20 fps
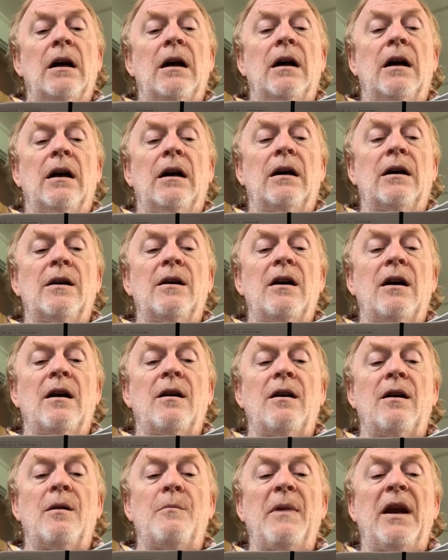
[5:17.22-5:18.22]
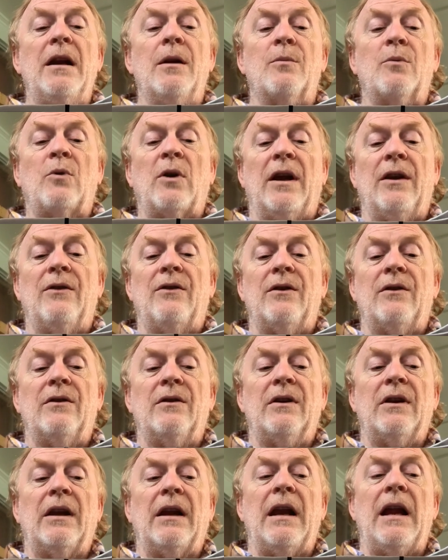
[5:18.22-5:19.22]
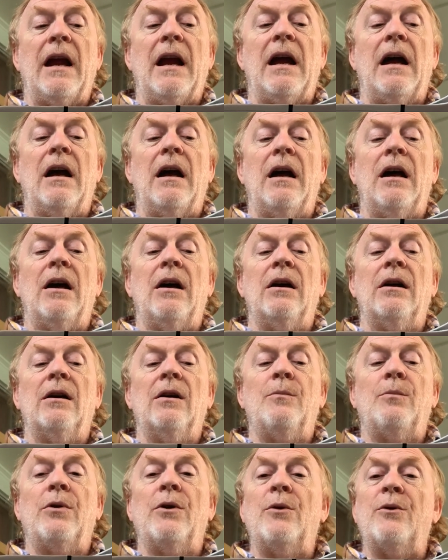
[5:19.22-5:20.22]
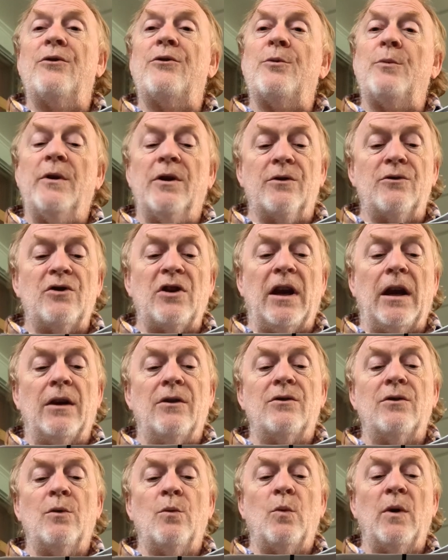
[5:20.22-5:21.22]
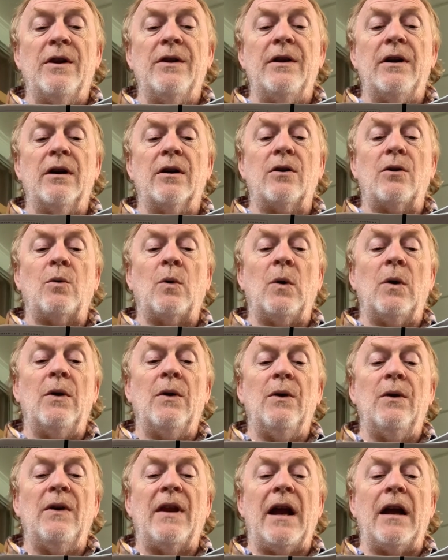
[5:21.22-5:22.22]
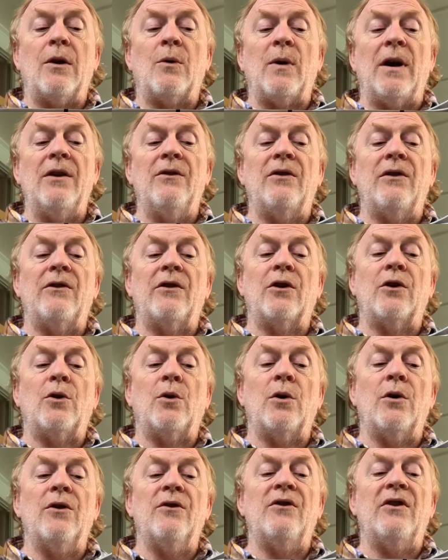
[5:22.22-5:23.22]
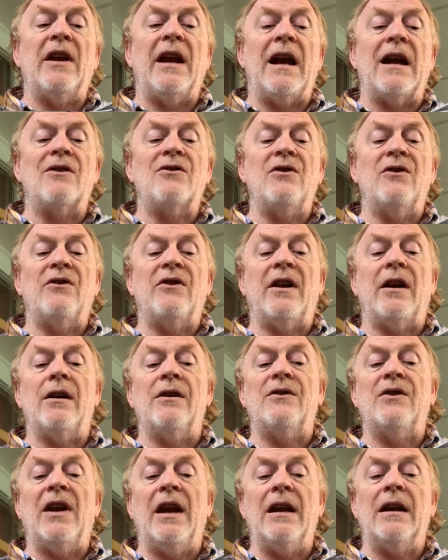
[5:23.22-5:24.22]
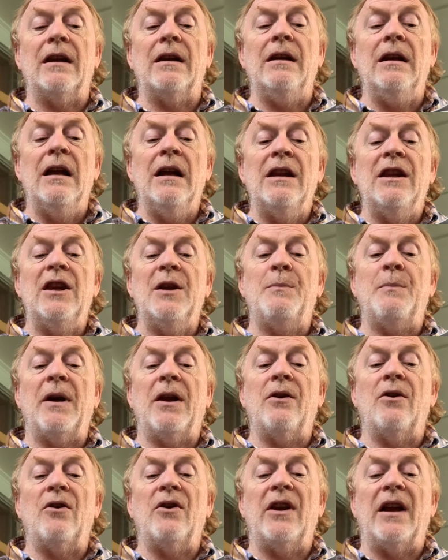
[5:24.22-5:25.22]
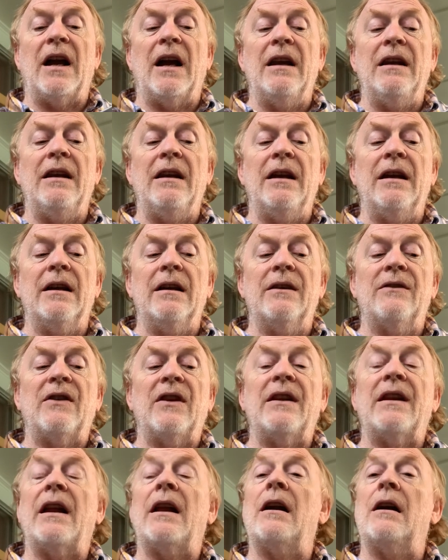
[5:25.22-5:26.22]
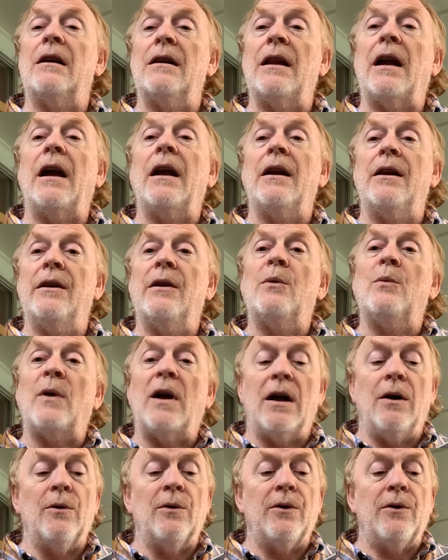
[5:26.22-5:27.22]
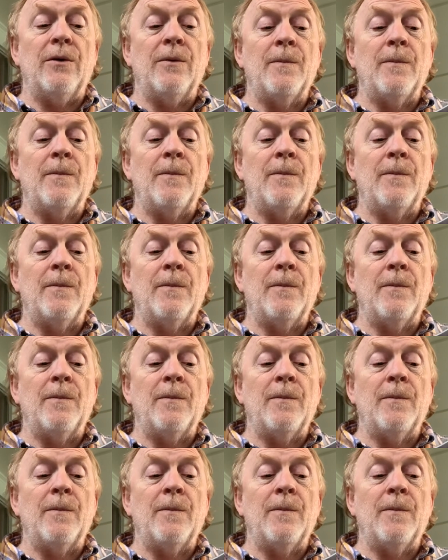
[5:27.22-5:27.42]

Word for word: Uh, a made-up crisis can uh, produce a real change. When there, that crisis occurs, the actions that are taken depend on the ideas that are lying around.